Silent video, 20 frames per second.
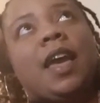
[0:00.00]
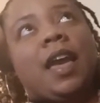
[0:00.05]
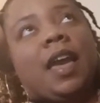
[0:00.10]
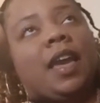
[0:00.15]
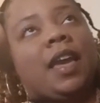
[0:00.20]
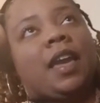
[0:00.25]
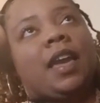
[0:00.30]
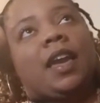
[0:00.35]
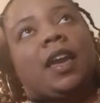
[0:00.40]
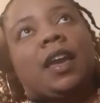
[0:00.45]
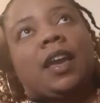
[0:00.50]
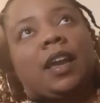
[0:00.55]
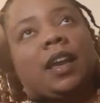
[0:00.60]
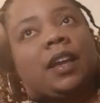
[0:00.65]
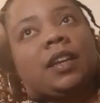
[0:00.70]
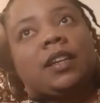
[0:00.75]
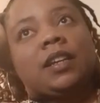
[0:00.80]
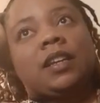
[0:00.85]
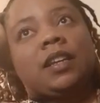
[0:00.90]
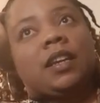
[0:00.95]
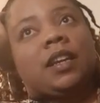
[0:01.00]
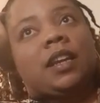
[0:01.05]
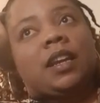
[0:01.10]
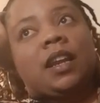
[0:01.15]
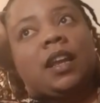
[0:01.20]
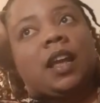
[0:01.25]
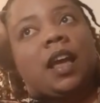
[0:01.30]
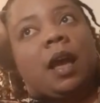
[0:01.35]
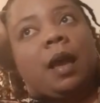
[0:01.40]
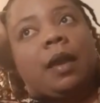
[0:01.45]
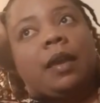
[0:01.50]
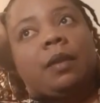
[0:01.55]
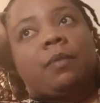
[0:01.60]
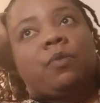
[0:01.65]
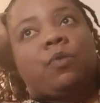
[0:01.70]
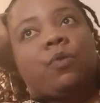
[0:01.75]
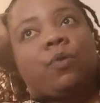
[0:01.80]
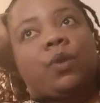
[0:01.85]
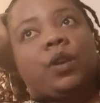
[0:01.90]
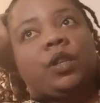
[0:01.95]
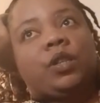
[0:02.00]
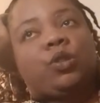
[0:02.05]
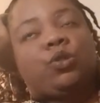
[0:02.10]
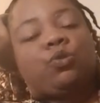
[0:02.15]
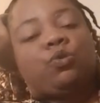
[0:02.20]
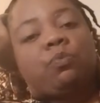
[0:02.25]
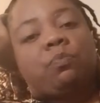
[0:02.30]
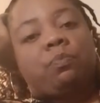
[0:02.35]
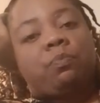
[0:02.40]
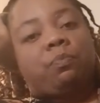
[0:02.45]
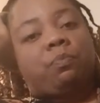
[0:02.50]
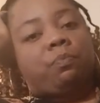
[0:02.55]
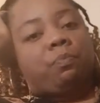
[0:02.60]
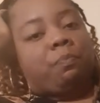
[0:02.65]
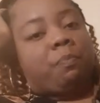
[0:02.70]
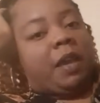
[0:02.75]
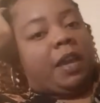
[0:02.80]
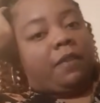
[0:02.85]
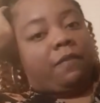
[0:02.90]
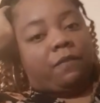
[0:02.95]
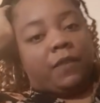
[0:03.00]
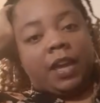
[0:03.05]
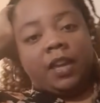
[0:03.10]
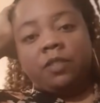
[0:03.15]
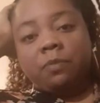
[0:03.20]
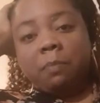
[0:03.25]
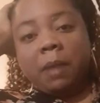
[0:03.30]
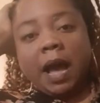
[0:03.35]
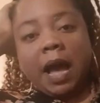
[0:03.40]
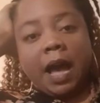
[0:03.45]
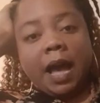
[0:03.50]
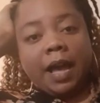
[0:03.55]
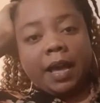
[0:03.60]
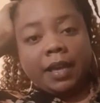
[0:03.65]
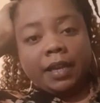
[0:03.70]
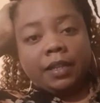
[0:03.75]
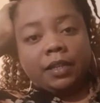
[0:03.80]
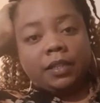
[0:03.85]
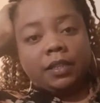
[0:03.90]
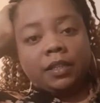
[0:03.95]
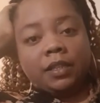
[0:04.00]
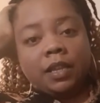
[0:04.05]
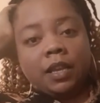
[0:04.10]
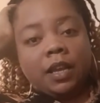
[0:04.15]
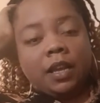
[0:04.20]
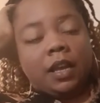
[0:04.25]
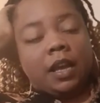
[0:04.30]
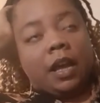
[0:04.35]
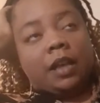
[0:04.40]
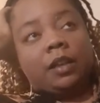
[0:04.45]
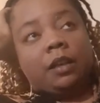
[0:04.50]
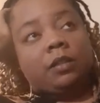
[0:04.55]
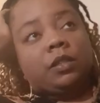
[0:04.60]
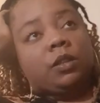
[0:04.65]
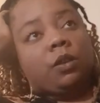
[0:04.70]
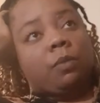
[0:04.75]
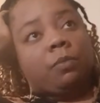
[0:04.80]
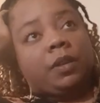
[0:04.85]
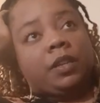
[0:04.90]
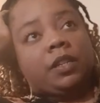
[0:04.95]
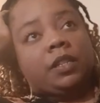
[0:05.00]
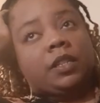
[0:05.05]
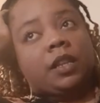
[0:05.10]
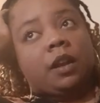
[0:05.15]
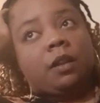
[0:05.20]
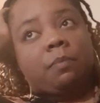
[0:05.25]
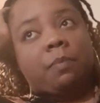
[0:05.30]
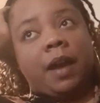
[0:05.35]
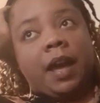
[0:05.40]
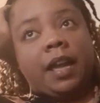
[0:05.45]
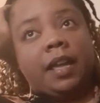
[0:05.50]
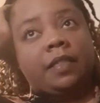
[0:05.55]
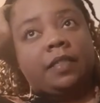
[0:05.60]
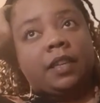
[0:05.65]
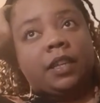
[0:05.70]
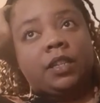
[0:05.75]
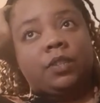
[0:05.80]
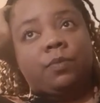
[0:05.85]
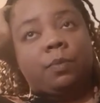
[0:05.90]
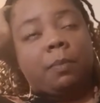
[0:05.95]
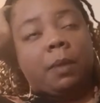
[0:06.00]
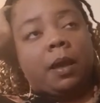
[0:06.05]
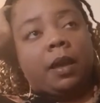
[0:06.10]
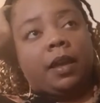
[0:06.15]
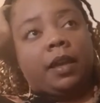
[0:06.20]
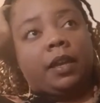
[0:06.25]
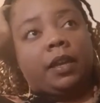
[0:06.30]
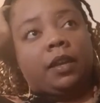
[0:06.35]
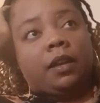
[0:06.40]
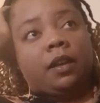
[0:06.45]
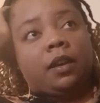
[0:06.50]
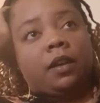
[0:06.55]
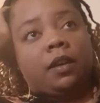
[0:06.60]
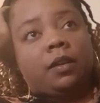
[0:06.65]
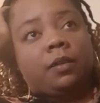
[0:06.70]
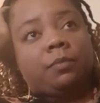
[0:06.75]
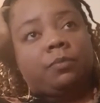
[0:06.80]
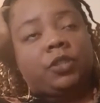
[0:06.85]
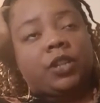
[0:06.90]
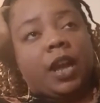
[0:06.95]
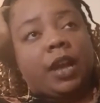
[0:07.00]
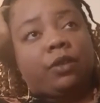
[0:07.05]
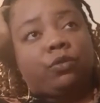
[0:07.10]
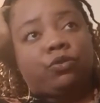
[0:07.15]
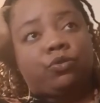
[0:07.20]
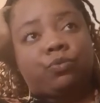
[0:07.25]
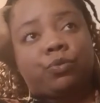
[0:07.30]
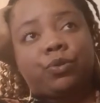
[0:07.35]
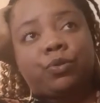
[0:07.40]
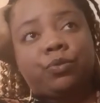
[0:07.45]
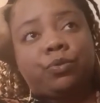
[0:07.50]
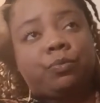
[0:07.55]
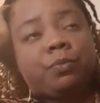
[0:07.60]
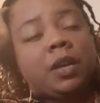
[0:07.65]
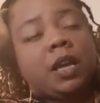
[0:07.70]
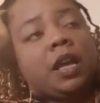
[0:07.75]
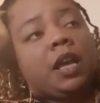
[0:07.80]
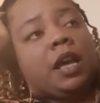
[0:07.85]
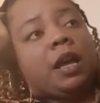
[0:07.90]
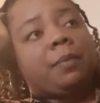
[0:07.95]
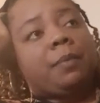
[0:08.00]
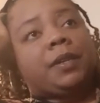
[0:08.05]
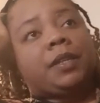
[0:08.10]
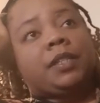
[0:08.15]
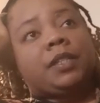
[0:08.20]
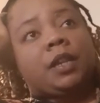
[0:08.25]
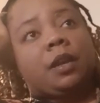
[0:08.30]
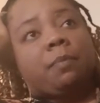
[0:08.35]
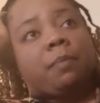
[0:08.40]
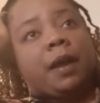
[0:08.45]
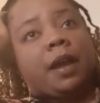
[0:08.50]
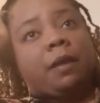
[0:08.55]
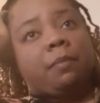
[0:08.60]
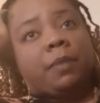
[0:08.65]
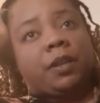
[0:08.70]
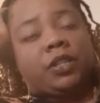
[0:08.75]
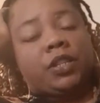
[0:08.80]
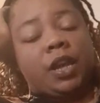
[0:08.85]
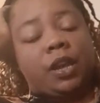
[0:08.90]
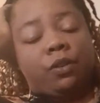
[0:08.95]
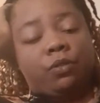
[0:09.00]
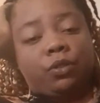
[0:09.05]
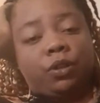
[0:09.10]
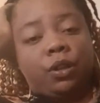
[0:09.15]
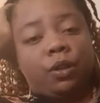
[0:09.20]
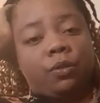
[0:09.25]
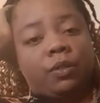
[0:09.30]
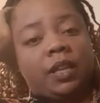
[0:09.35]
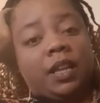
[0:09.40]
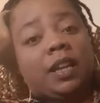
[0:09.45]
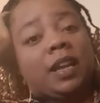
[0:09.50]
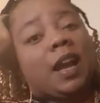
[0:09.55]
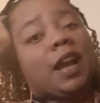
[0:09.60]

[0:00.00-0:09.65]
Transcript: And I am going to make faith buys. So I'm going to start buying things for my child's room. I'm going to start buying my child clothing.